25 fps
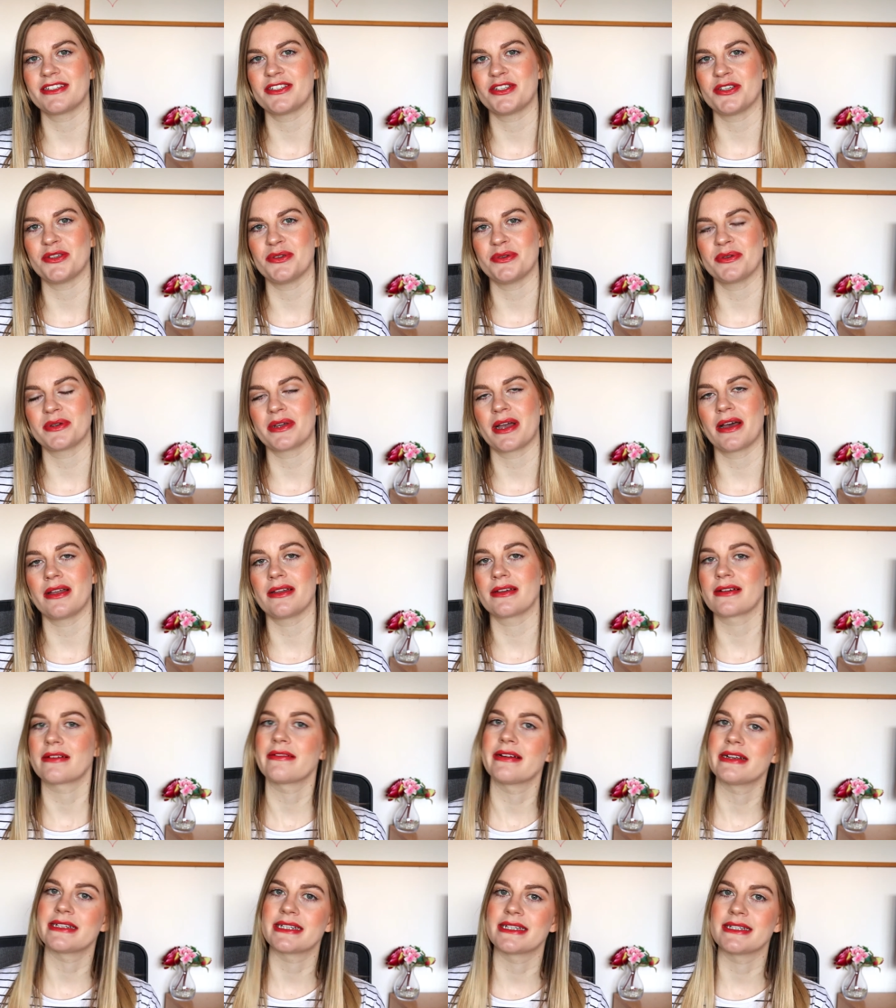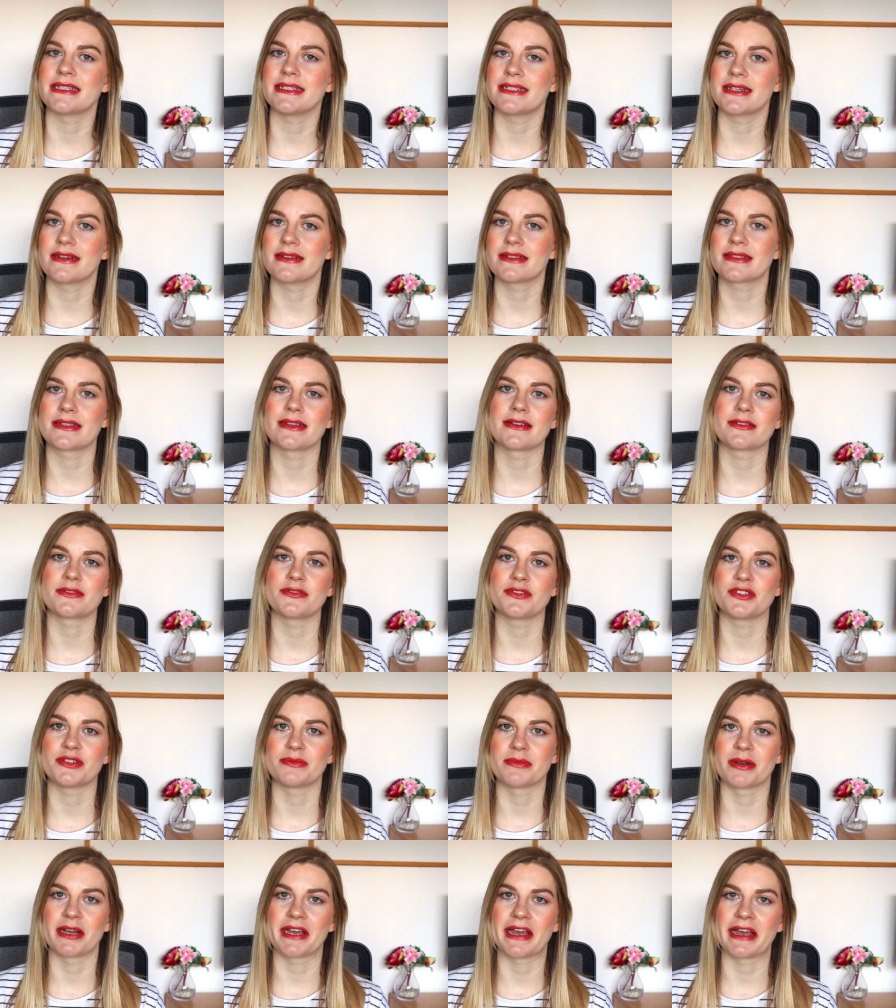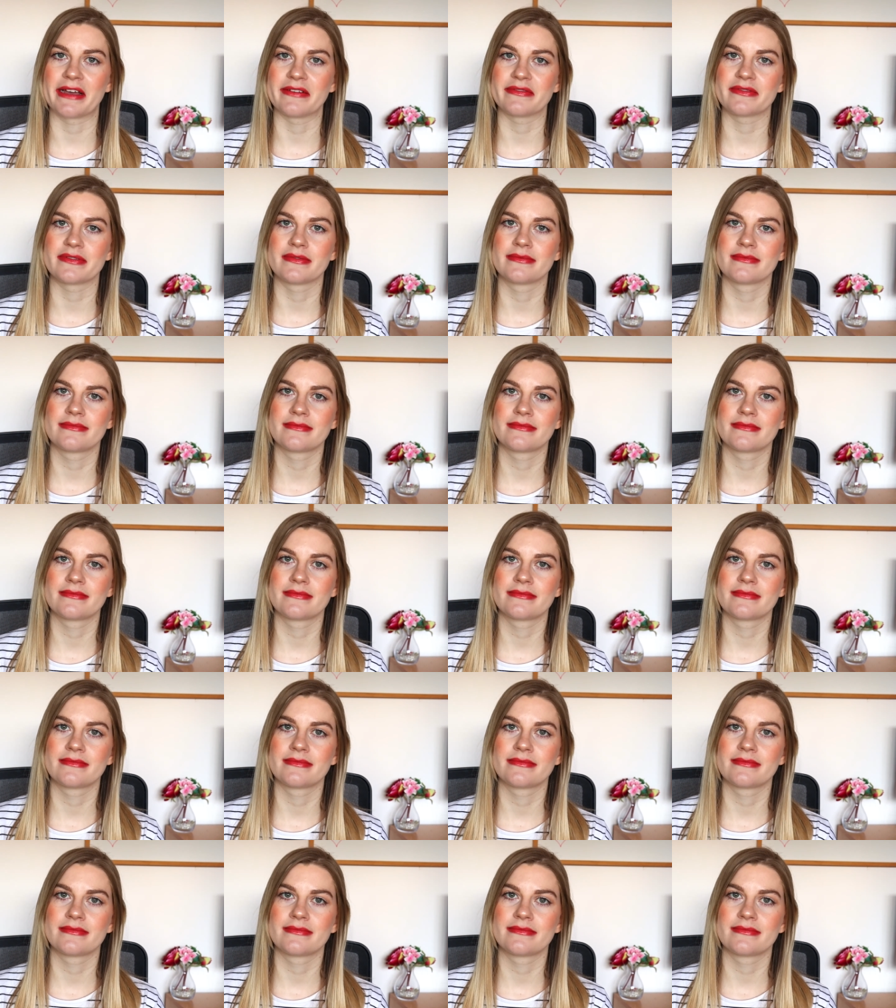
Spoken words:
to colour correct any dark circles you might have.